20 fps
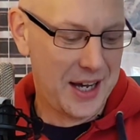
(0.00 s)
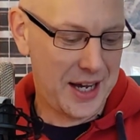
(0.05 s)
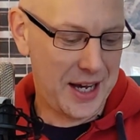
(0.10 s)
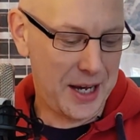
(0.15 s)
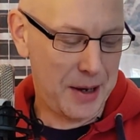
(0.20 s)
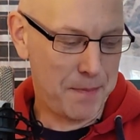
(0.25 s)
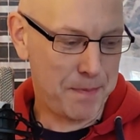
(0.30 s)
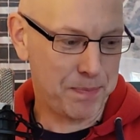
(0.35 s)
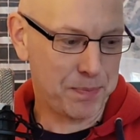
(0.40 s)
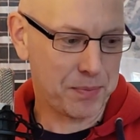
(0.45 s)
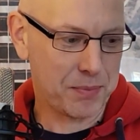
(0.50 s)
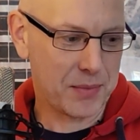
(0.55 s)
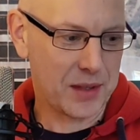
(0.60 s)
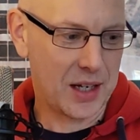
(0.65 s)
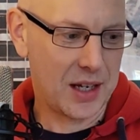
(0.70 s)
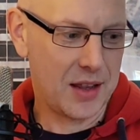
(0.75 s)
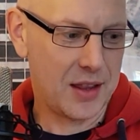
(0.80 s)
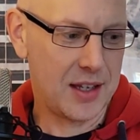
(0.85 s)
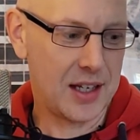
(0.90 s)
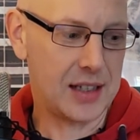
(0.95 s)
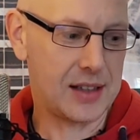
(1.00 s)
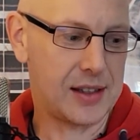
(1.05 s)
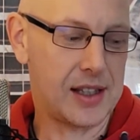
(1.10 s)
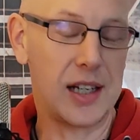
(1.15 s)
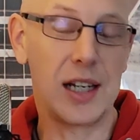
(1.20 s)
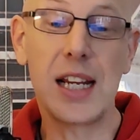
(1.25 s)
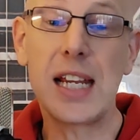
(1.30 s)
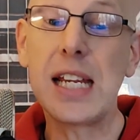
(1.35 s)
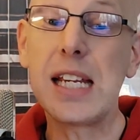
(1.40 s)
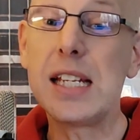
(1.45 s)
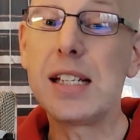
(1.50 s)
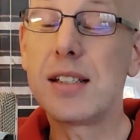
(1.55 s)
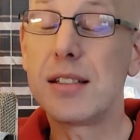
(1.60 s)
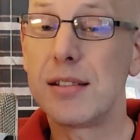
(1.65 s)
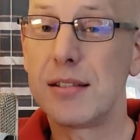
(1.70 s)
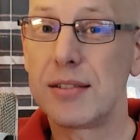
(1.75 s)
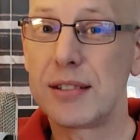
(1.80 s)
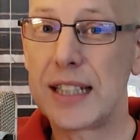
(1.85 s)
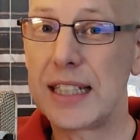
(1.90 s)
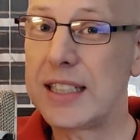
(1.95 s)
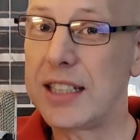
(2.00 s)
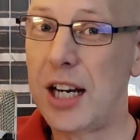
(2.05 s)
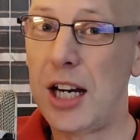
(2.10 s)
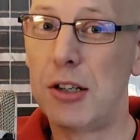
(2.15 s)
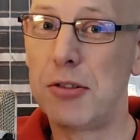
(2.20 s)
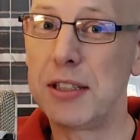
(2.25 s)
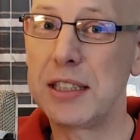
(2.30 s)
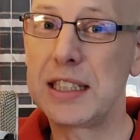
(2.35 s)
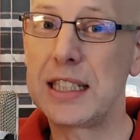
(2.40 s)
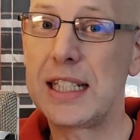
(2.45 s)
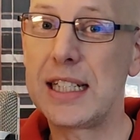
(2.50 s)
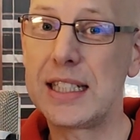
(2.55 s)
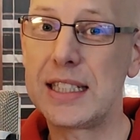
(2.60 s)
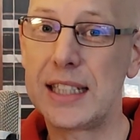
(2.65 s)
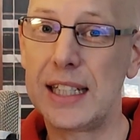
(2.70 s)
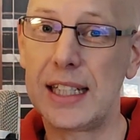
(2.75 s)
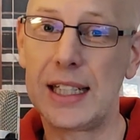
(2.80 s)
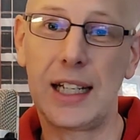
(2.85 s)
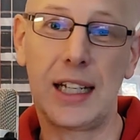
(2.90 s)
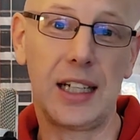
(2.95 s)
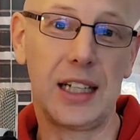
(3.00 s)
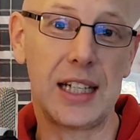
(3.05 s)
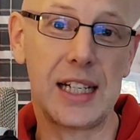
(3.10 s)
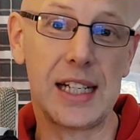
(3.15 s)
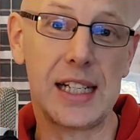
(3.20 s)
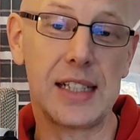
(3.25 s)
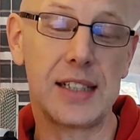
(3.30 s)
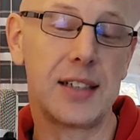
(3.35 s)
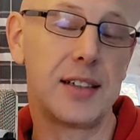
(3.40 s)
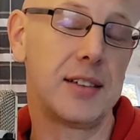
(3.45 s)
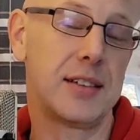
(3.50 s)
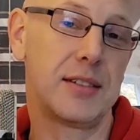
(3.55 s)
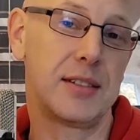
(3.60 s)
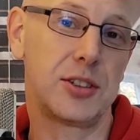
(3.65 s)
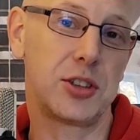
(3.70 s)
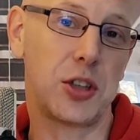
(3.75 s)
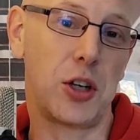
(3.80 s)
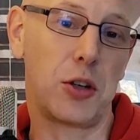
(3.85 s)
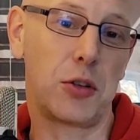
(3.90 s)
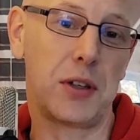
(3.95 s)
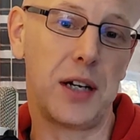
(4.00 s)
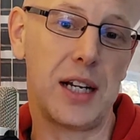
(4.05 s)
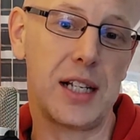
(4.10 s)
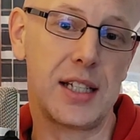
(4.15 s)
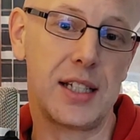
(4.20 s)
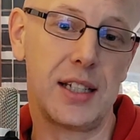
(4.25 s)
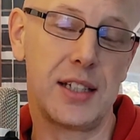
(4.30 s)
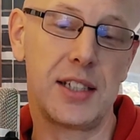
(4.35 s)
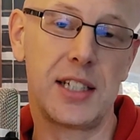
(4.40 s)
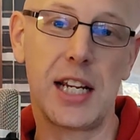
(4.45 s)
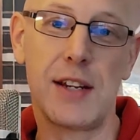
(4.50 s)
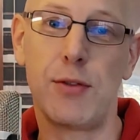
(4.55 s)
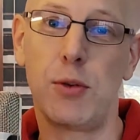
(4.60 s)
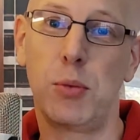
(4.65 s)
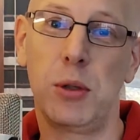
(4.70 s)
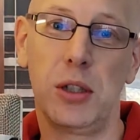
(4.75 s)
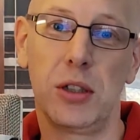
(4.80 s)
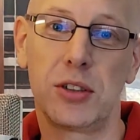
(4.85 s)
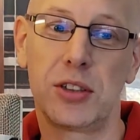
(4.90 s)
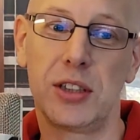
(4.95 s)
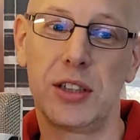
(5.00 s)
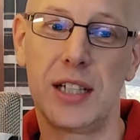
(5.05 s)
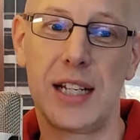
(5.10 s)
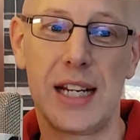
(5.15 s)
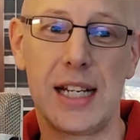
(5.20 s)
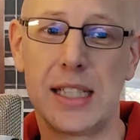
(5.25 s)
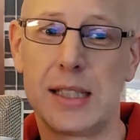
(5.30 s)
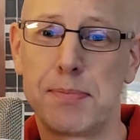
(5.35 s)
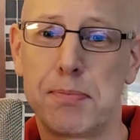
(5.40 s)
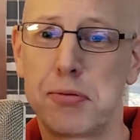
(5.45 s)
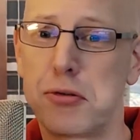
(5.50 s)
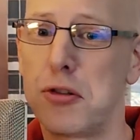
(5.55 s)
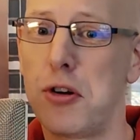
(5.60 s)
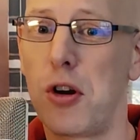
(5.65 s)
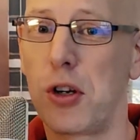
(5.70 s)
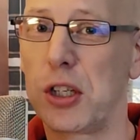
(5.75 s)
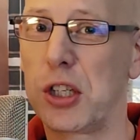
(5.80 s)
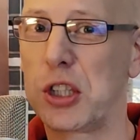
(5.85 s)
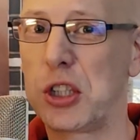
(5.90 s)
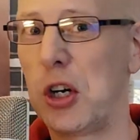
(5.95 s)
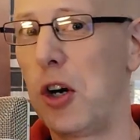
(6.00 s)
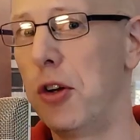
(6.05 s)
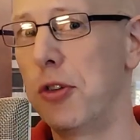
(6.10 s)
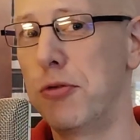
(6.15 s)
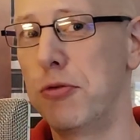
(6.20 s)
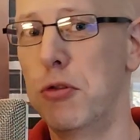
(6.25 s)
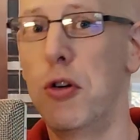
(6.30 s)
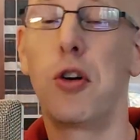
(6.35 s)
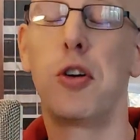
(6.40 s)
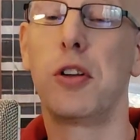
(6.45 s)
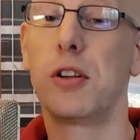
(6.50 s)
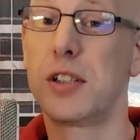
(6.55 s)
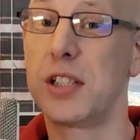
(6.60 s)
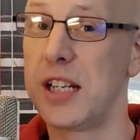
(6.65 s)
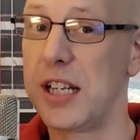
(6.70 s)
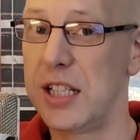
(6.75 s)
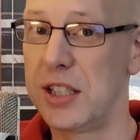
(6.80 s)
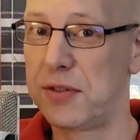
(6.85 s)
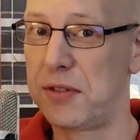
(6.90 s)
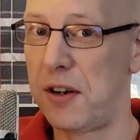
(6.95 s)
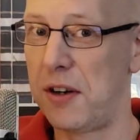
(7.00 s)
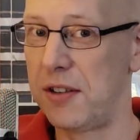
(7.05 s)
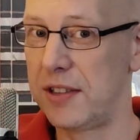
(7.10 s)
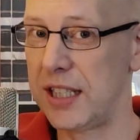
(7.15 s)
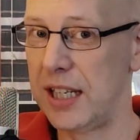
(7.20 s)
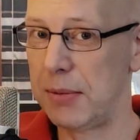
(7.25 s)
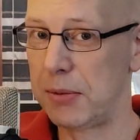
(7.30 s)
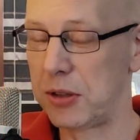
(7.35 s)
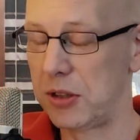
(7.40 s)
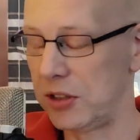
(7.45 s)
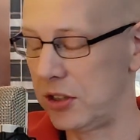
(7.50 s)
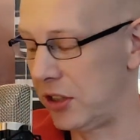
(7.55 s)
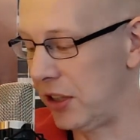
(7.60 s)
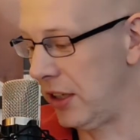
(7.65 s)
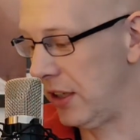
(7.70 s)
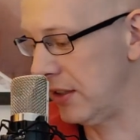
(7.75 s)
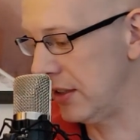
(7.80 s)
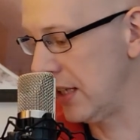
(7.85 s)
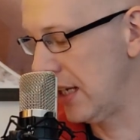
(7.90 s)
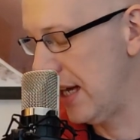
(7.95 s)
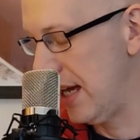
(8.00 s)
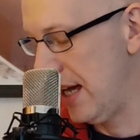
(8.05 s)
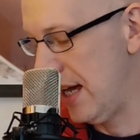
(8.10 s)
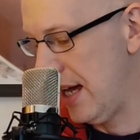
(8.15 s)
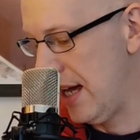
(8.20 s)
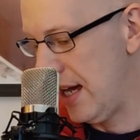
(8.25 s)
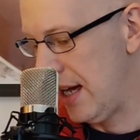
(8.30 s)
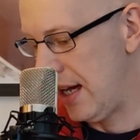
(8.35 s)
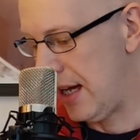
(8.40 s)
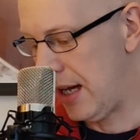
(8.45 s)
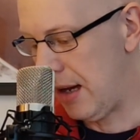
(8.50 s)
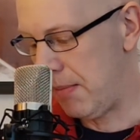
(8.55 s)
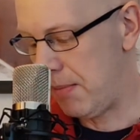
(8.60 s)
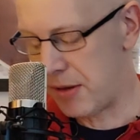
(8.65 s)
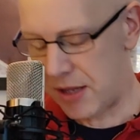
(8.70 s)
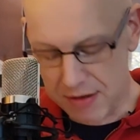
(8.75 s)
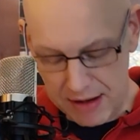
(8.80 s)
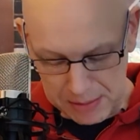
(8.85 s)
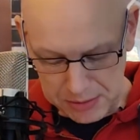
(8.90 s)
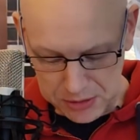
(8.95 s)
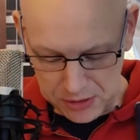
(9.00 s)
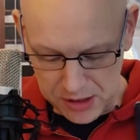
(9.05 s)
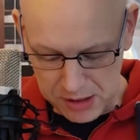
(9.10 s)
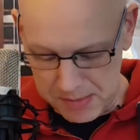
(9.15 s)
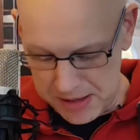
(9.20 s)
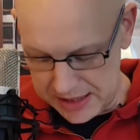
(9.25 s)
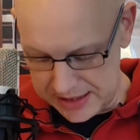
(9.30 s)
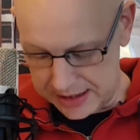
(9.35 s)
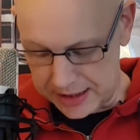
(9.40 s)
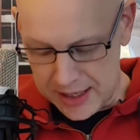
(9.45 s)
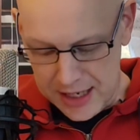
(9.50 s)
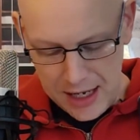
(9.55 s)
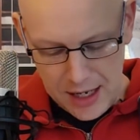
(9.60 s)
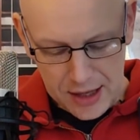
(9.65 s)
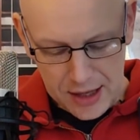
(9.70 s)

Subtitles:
The lead guitarist, lead singer, lead songwriter, Steven Wilson, is prog god royalty as far as I'm concerned. But they're absolutely amazing.